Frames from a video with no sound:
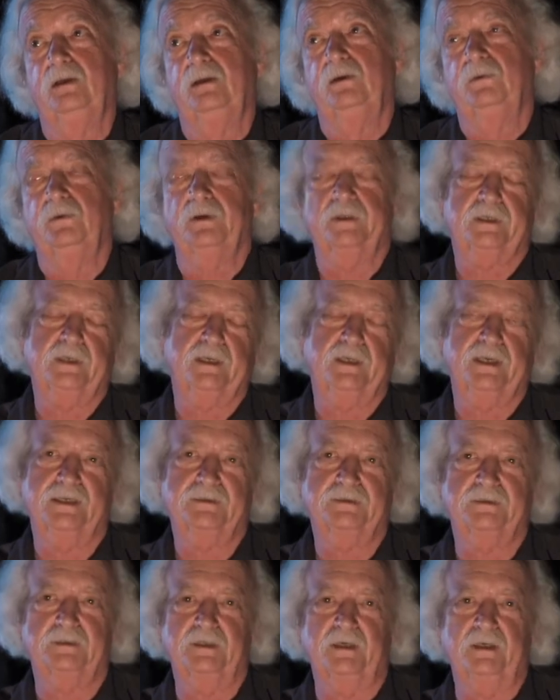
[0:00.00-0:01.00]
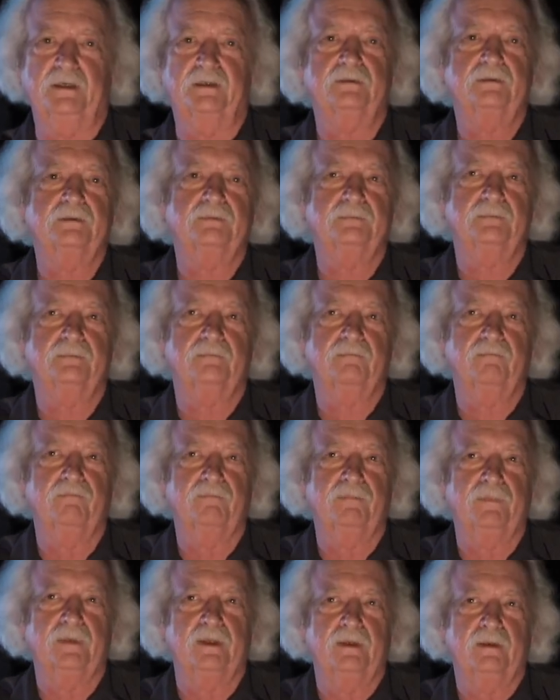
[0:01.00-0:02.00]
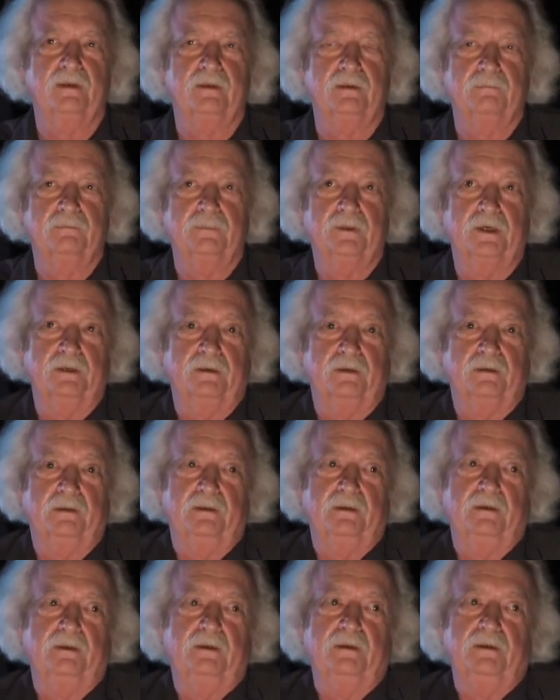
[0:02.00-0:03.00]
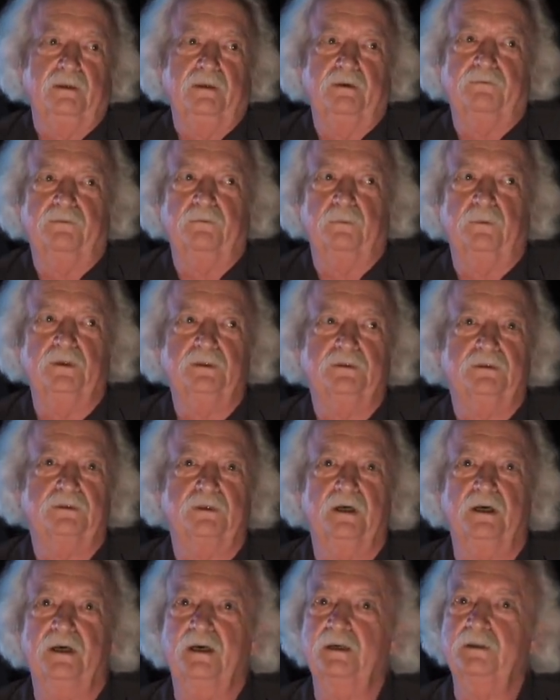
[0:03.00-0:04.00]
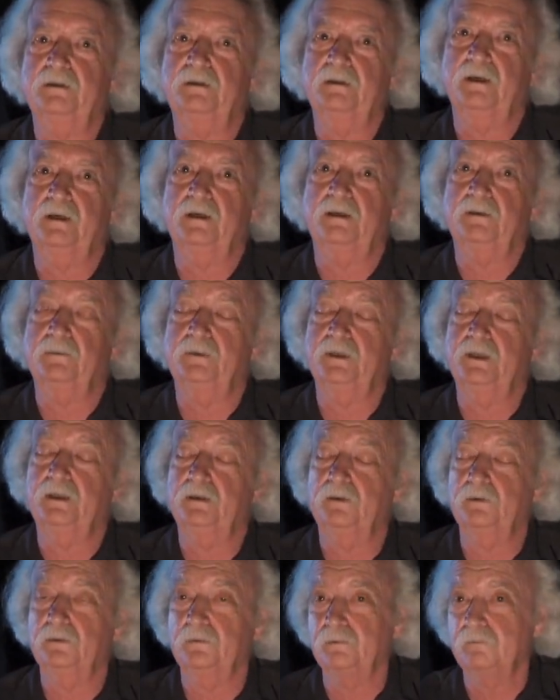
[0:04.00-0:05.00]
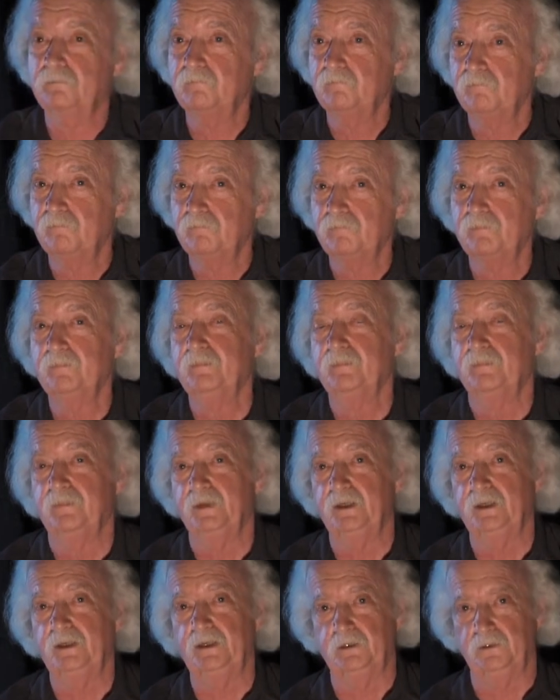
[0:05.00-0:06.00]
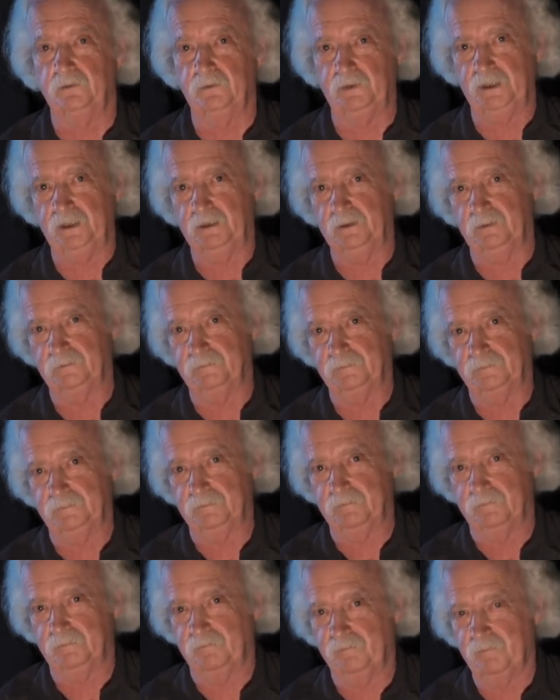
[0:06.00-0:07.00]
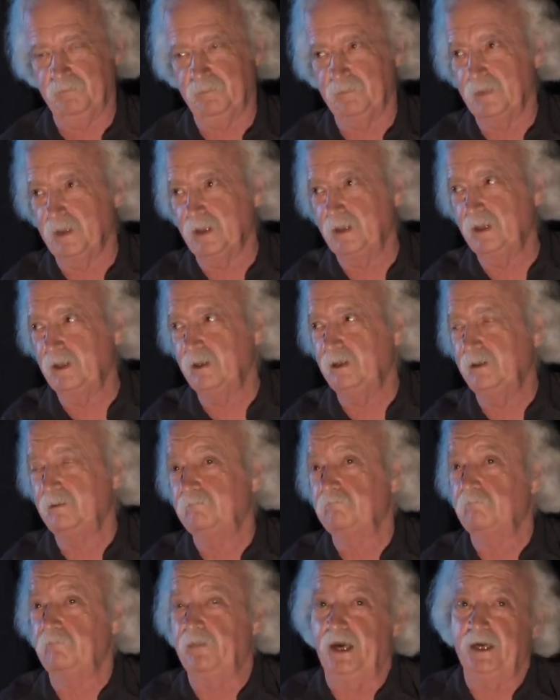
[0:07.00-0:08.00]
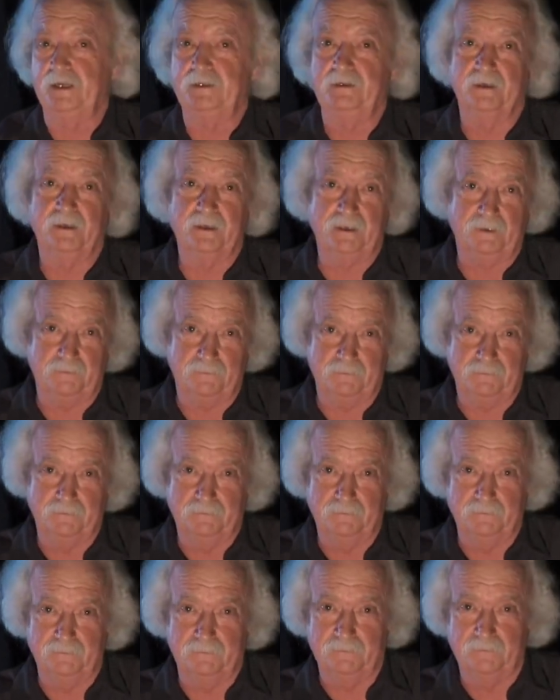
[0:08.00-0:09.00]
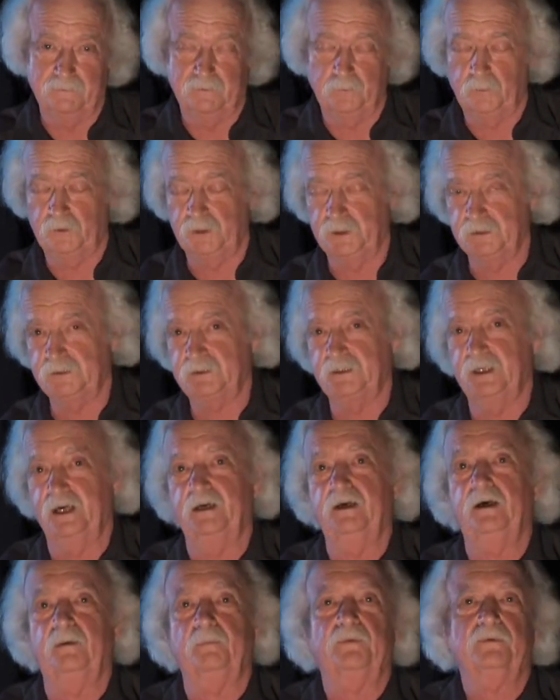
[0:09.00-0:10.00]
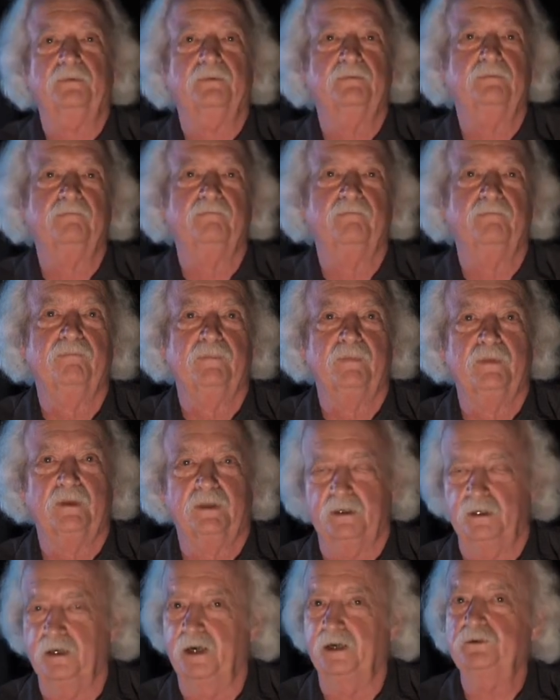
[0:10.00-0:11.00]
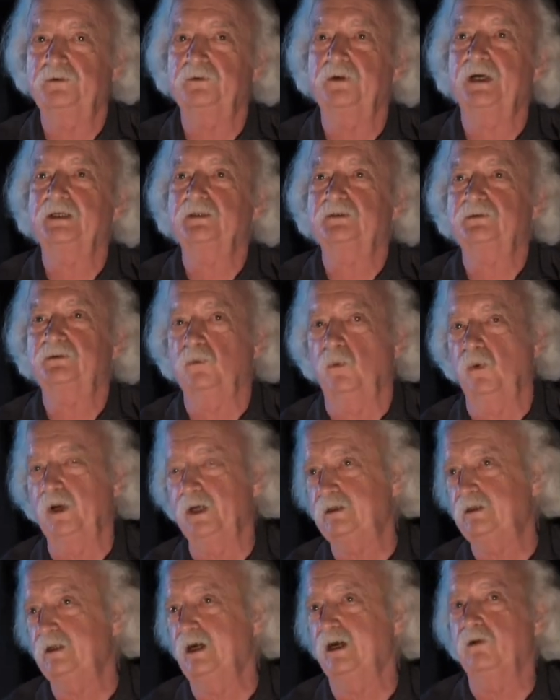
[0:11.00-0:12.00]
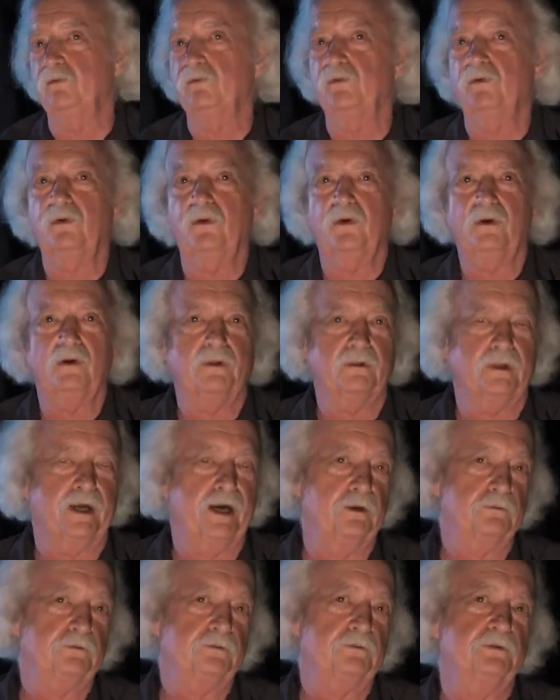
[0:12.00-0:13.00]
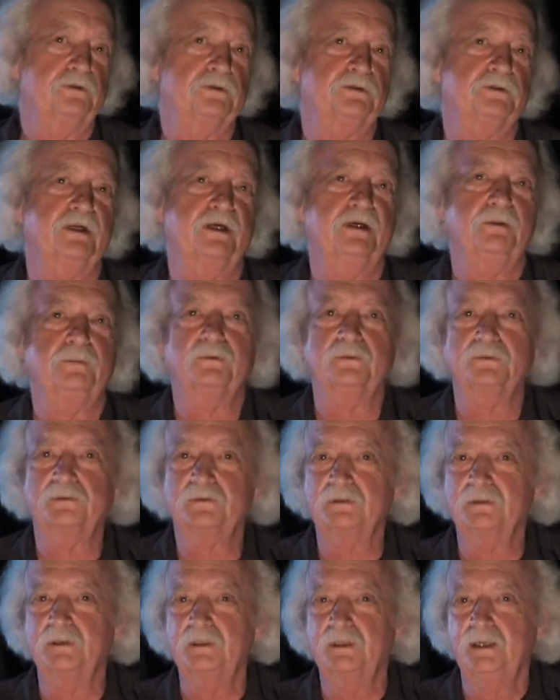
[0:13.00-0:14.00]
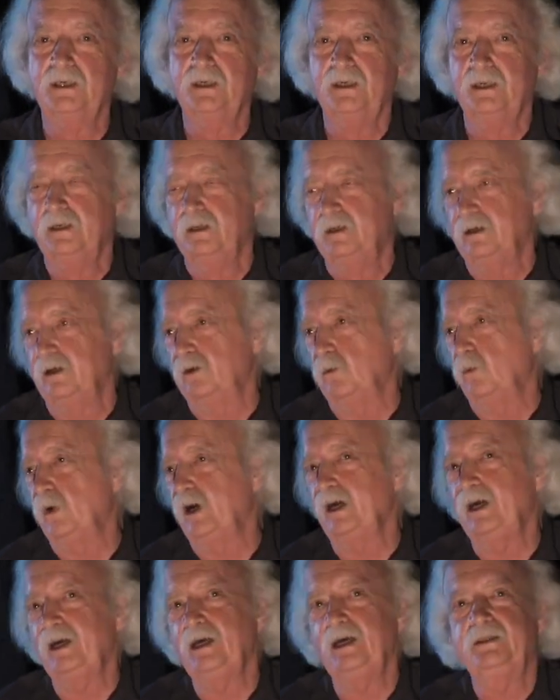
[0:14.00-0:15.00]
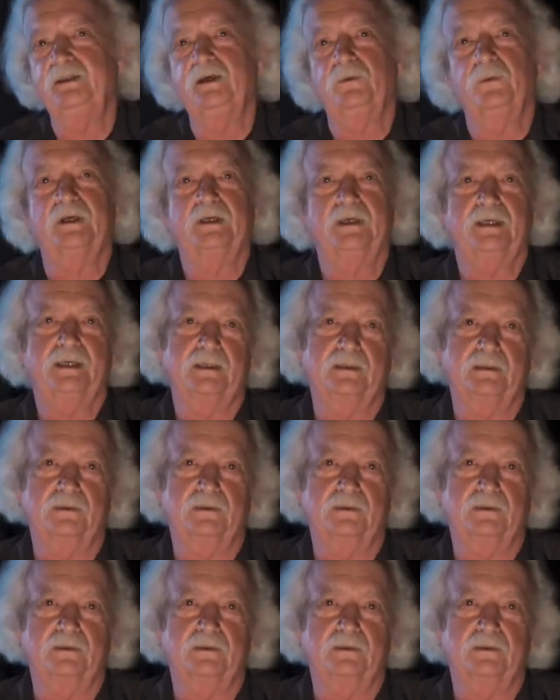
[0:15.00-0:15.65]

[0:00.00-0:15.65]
Well, the king hesitated, but if the prince died, well, he agreed. That night, the prince sat up, got dressed, went down the hall, out to the stables, and away they went again